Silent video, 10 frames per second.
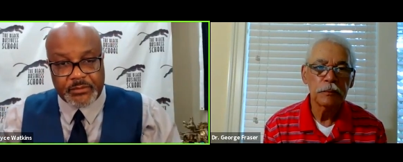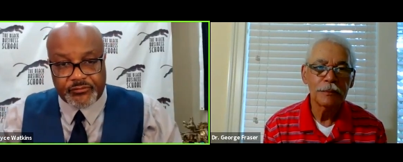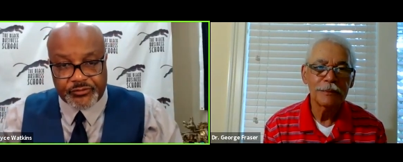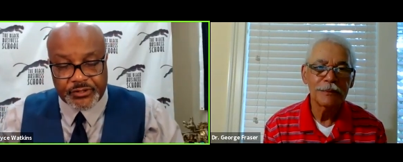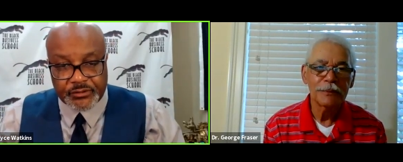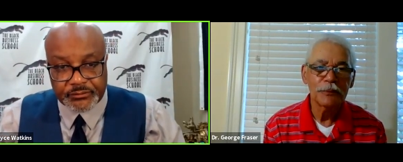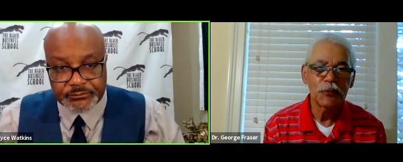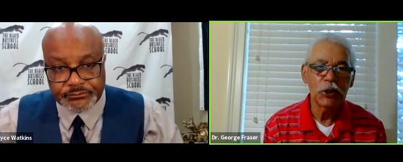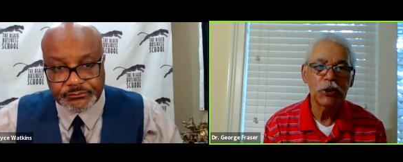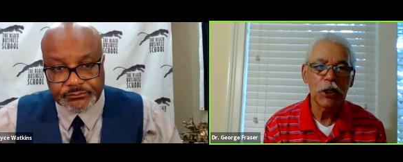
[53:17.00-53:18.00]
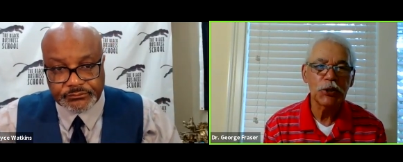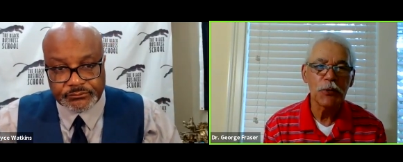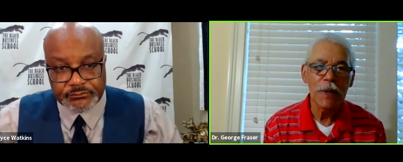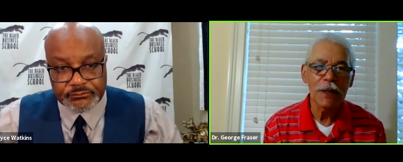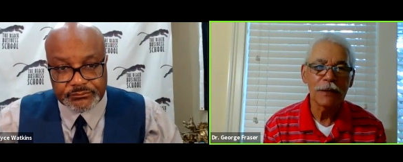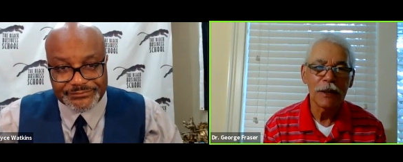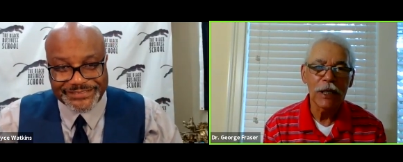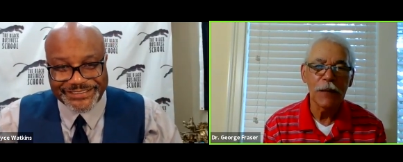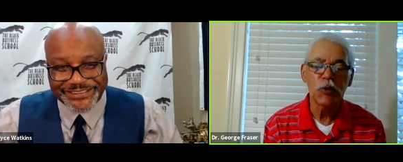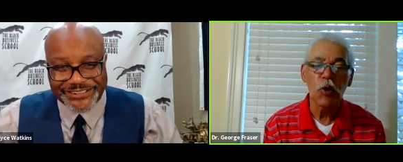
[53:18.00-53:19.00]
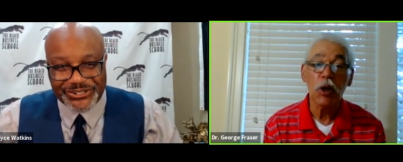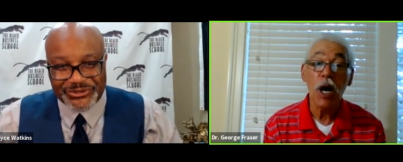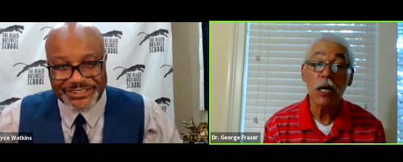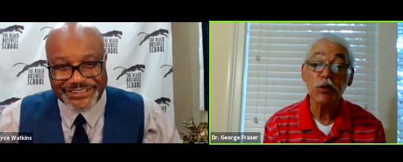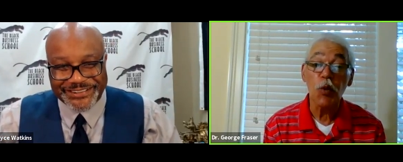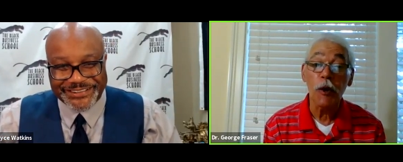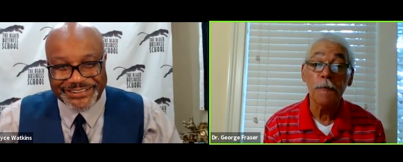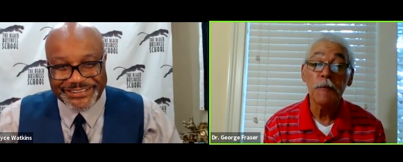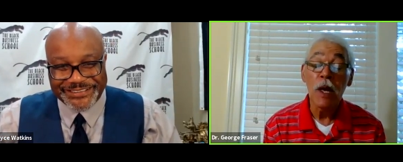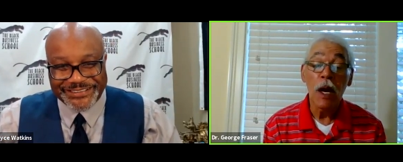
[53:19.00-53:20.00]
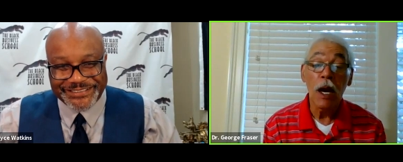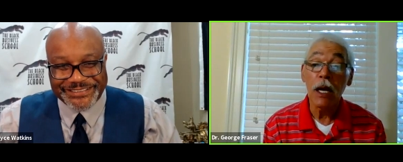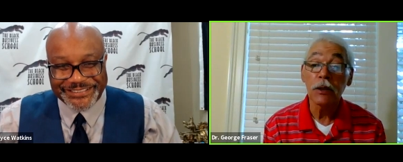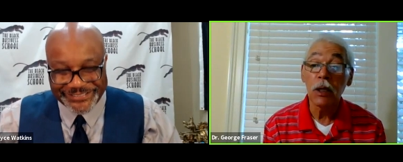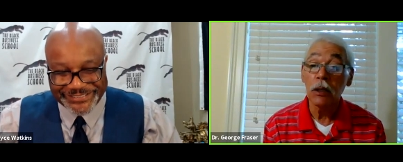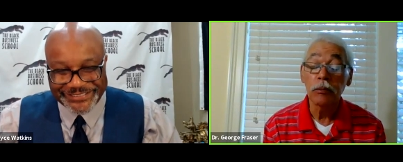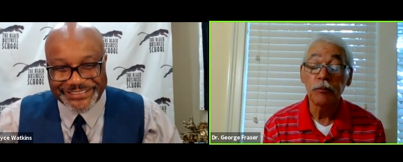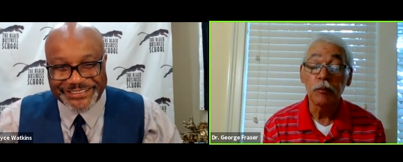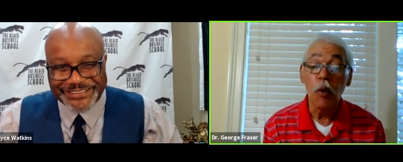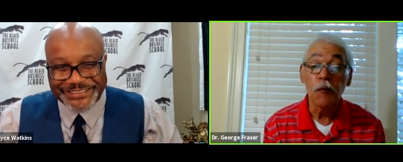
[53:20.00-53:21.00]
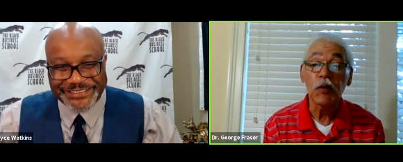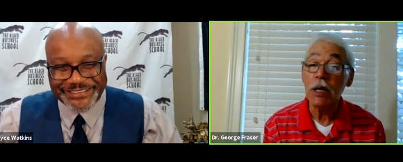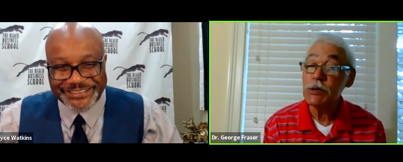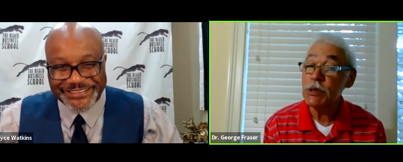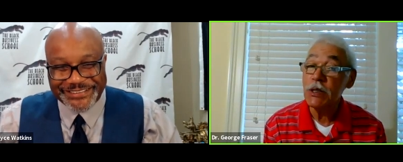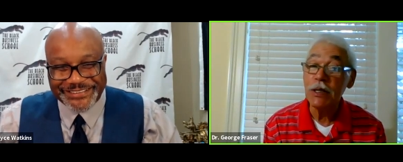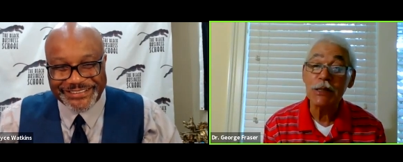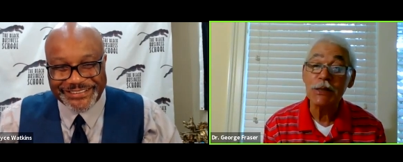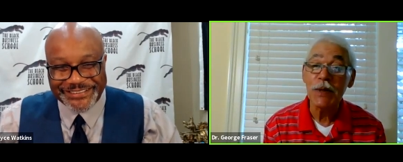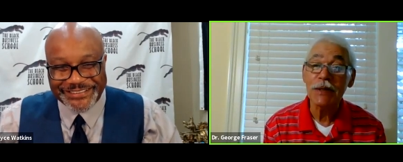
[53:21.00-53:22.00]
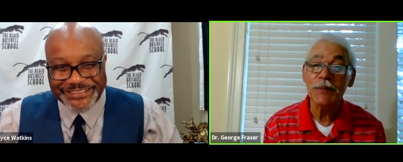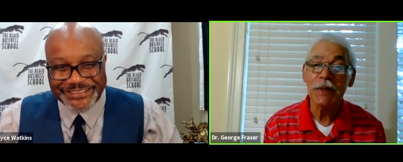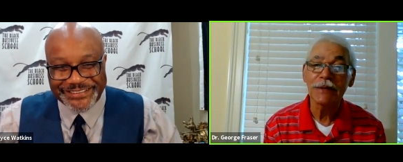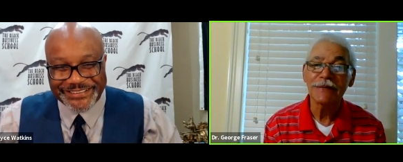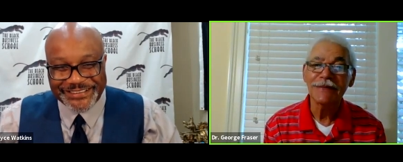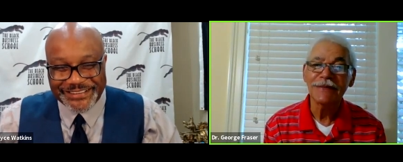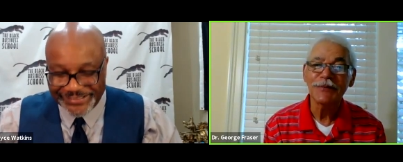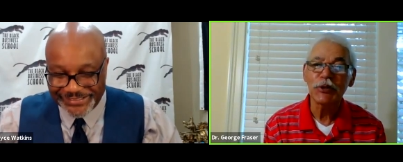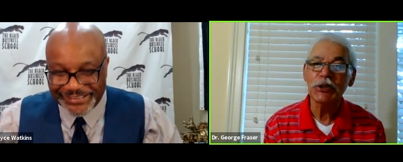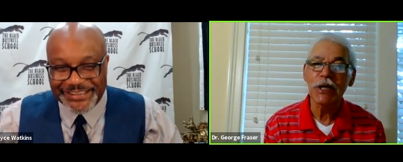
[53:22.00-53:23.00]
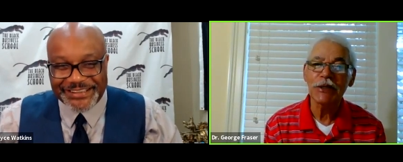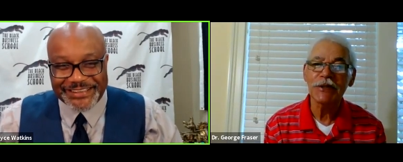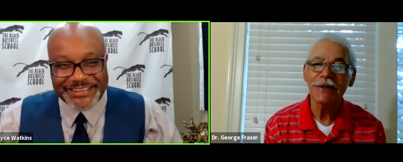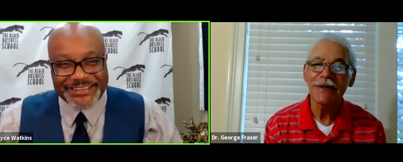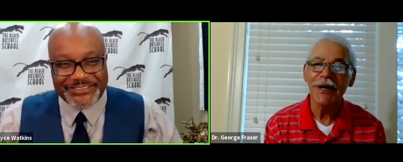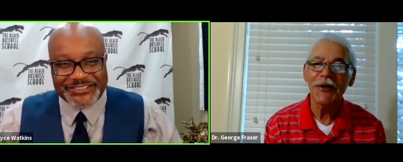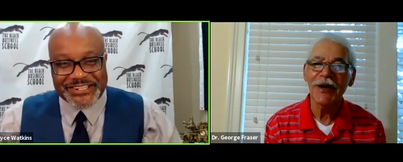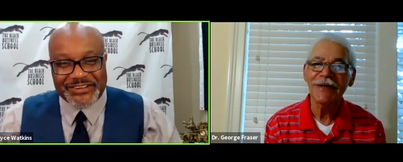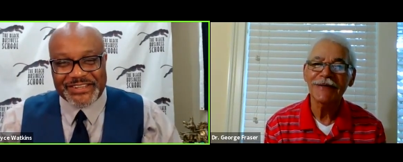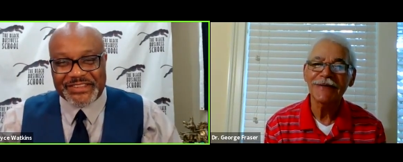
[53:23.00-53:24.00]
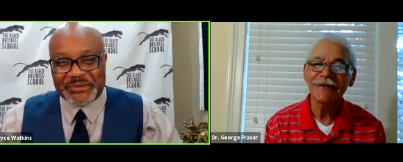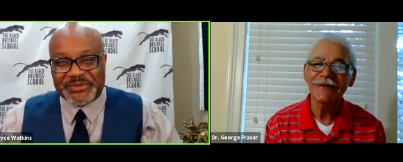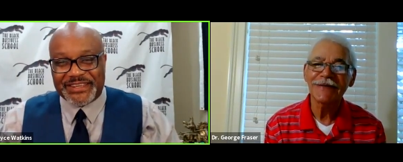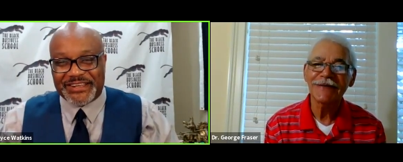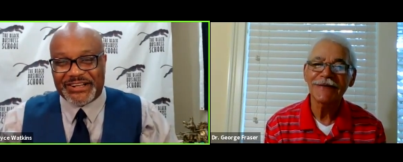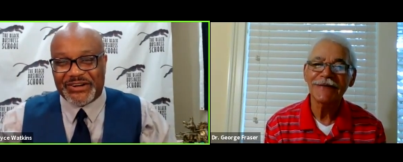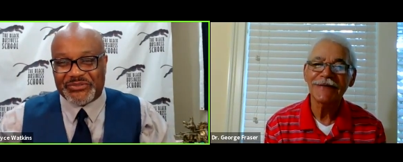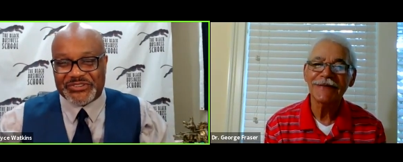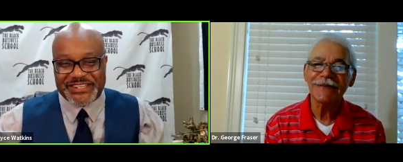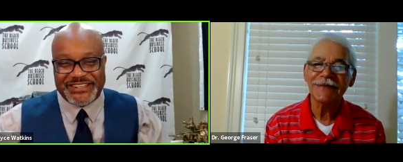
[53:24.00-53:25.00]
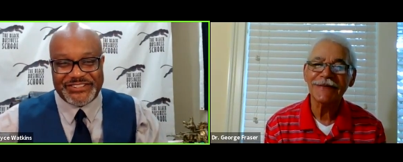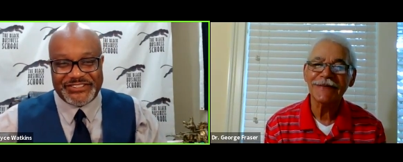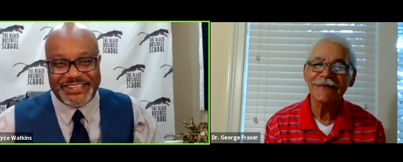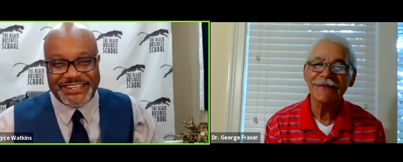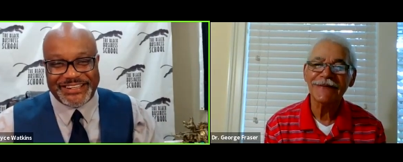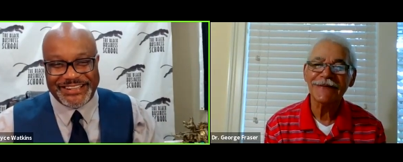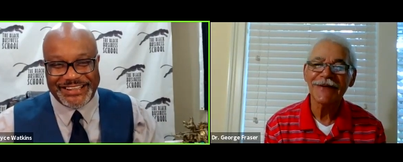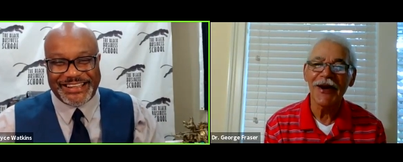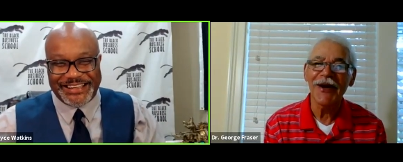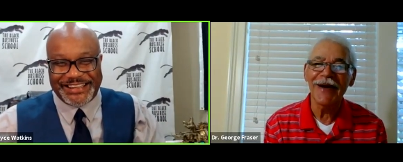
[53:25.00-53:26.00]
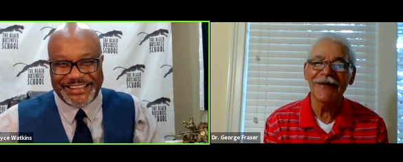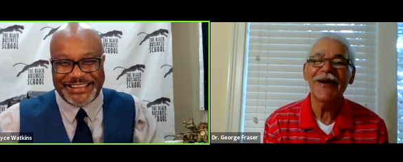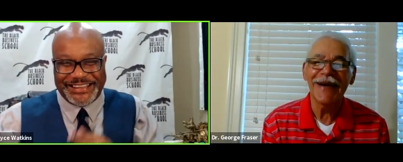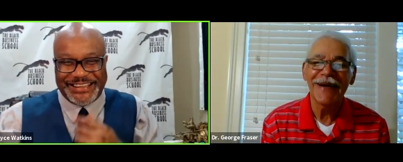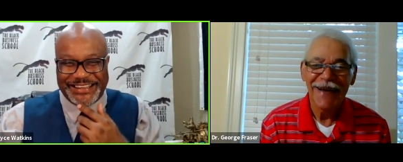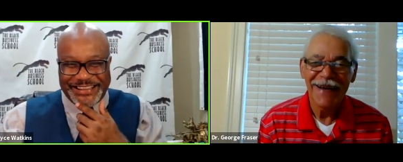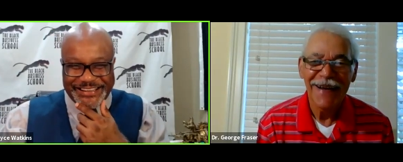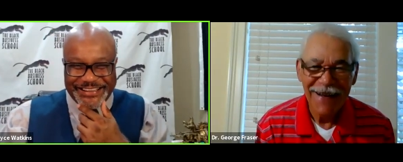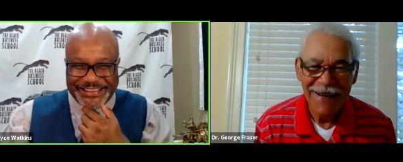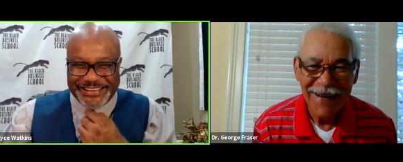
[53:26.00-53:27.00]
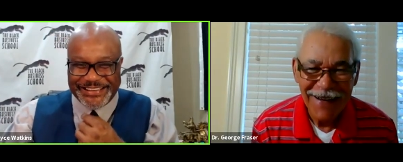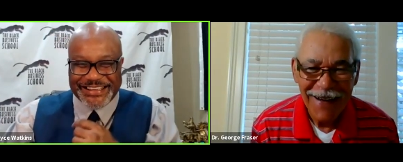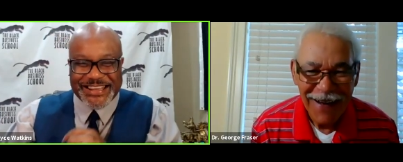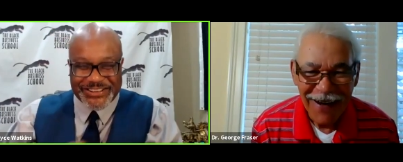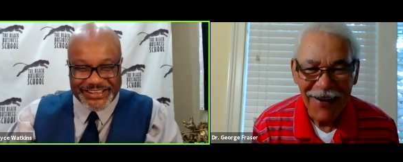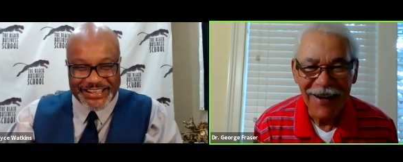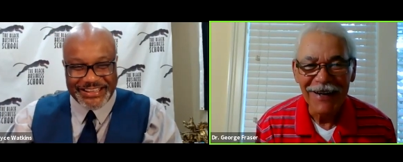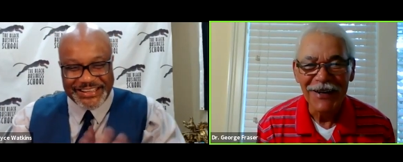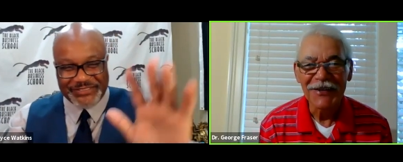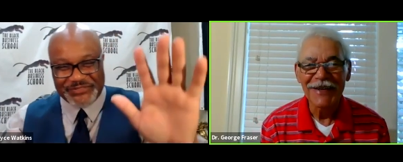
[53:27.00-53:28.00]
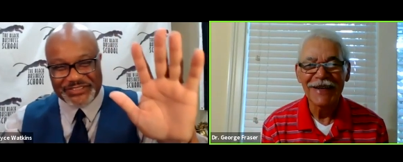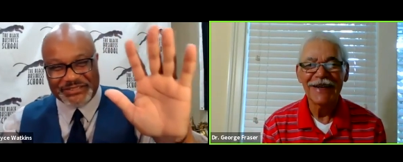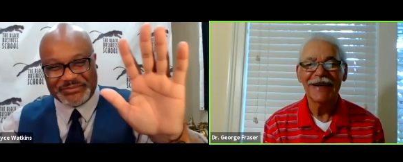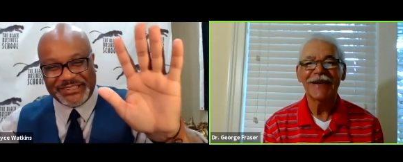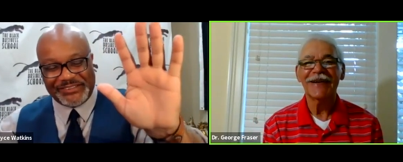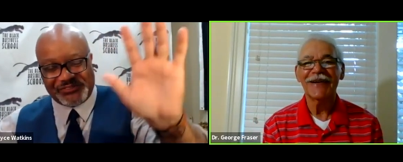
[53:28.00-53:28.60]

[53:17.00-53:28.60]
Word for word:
Speaker 1: my friend. Appreciate you, man. Keep doing God's work. And hopefully I'll see you next month, man.
Speaker 2: Appreciate it. I wish I was out there playing golf with you in Hilton Head. All right. All right. Have